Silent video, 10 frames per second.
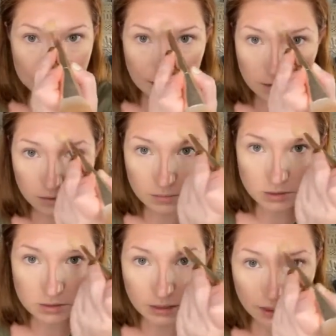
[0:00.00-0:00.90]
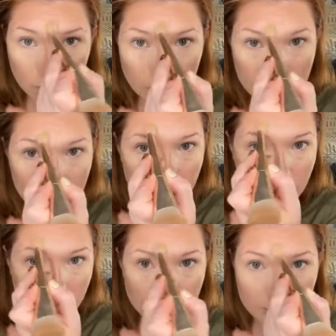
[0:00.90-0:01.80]
and almost like right
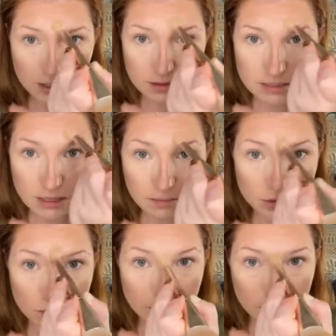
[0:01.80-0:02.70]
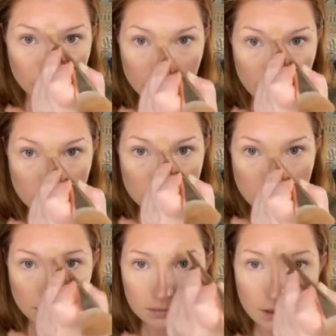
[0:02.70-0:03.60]
above the brows, in between the
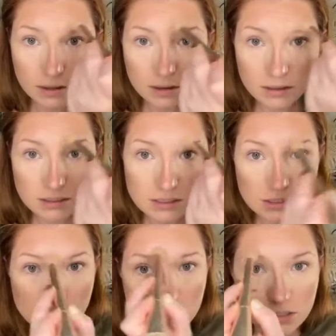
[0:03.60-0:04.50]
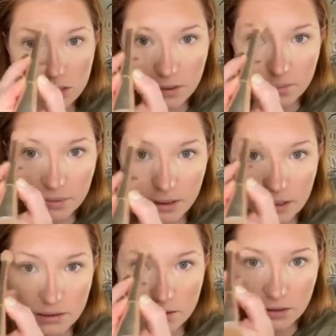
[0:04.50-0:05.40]
brows. This is just going to get
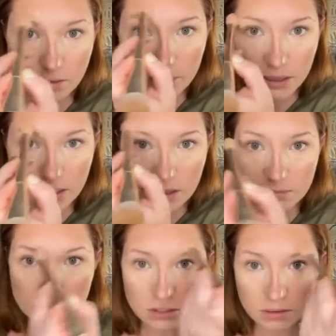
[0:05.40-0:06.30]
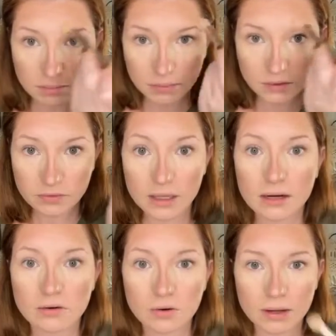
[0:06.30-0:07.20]
brightened a little bit, and I'm just going to buff that
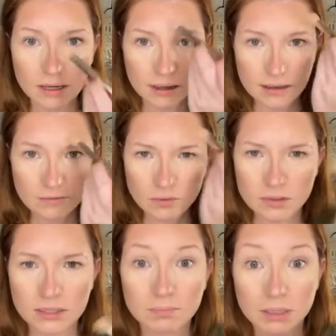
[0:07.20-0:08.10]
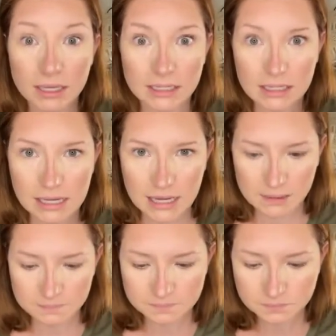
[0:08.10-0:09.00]
out quick. I haven't really blended yet.
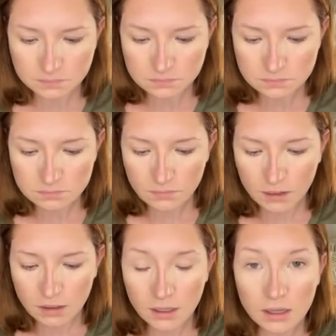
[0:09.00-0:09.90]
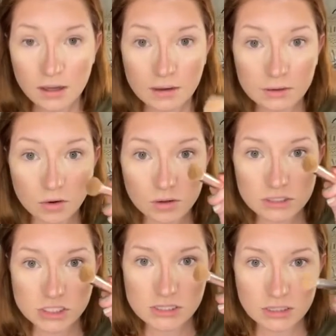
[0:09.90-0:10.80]
I'll
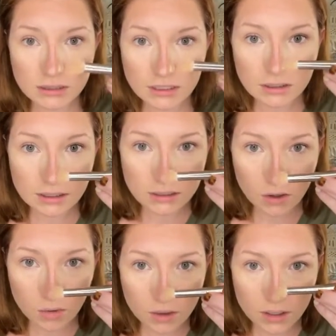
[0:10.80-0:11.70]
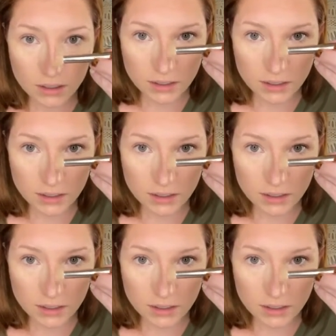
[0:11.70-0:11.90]
go just a little on the corner